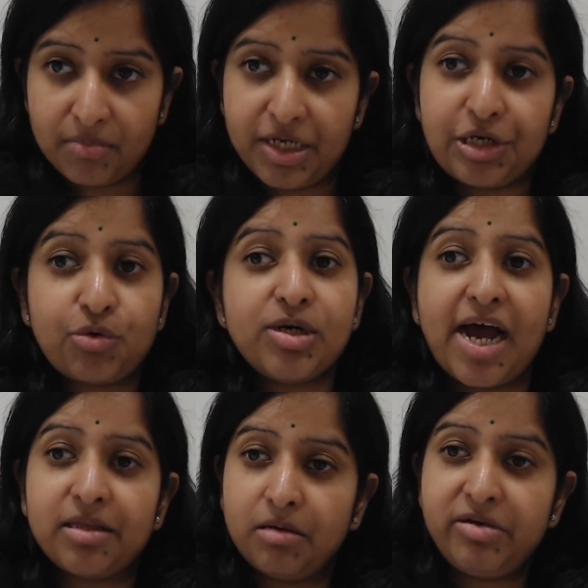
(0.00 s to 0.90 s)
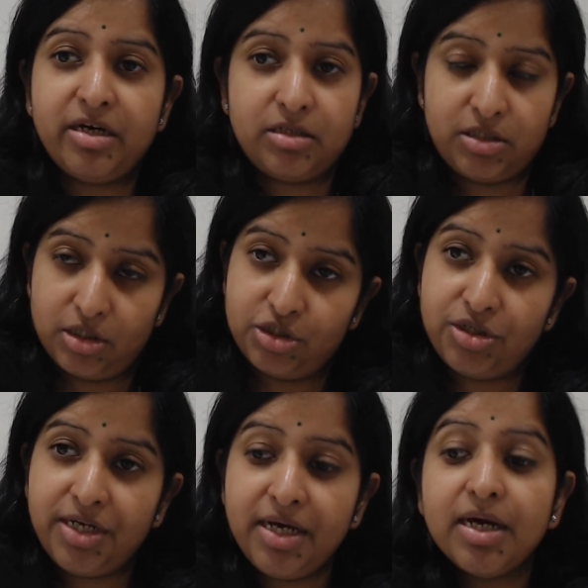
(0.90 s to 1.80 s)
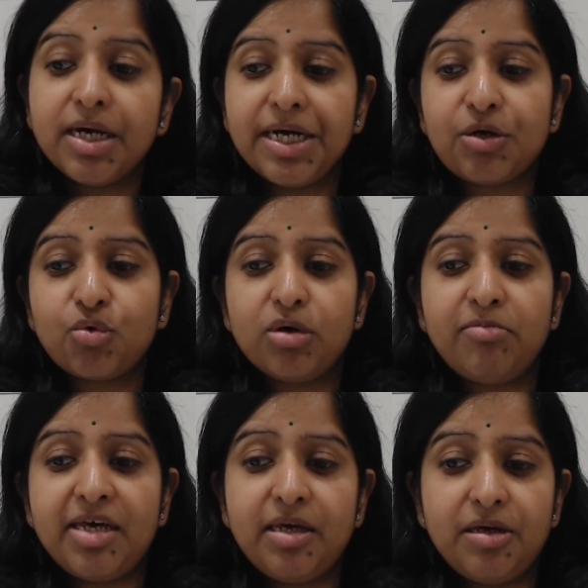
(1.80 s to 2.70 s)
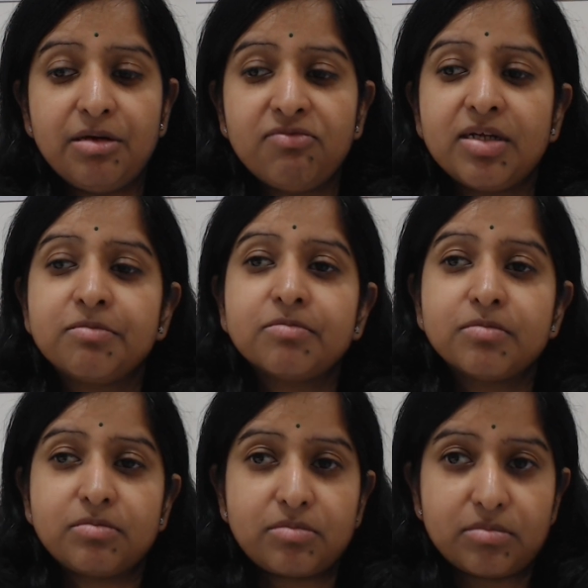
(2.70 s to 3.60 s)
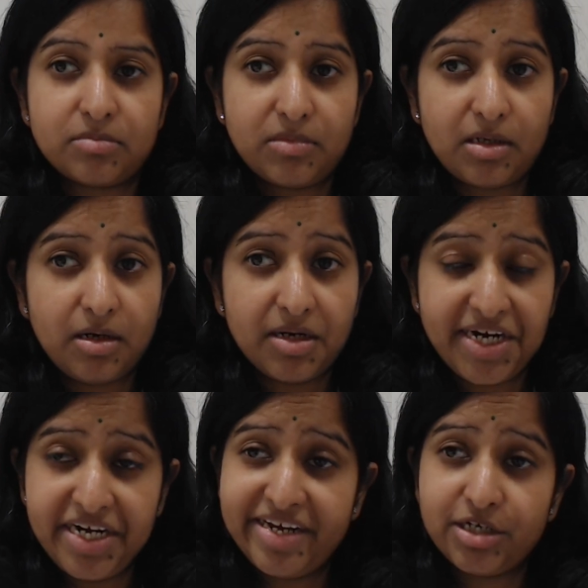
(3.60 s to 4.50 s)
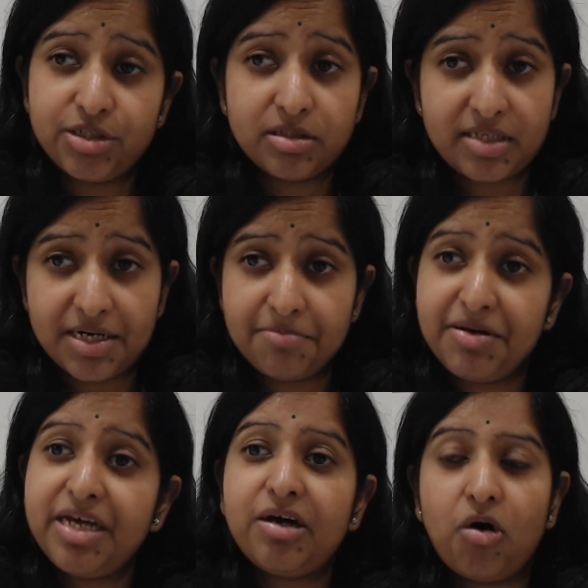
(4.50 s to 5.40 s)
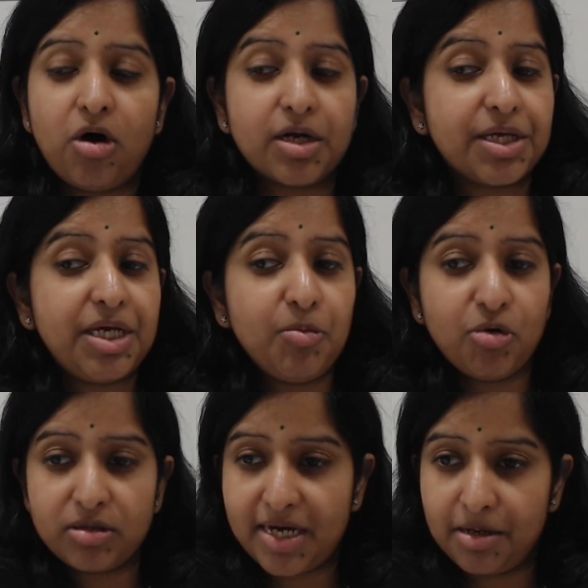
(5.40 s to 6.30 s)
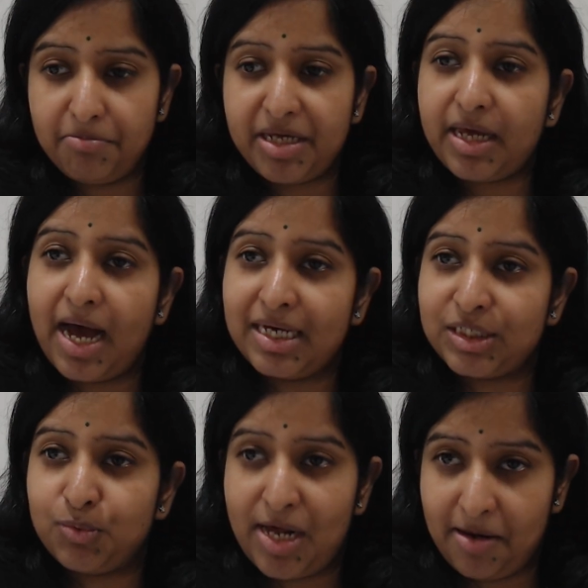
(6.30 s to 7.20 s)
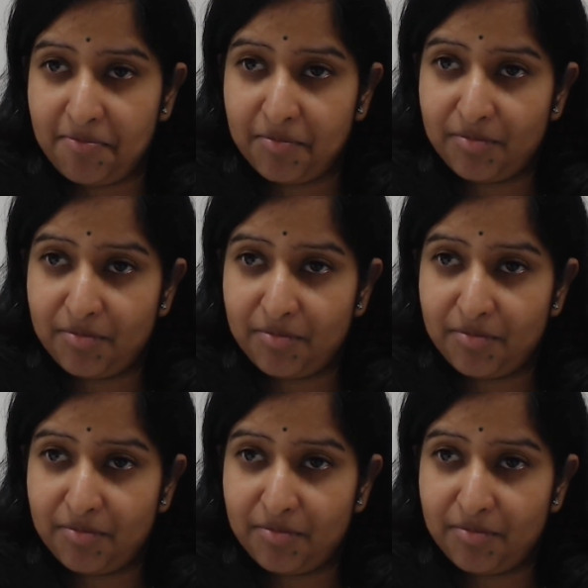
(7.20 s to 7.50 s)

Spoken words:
It could either be a surgery, it could be even a radiation therapy or chemotherapy as well.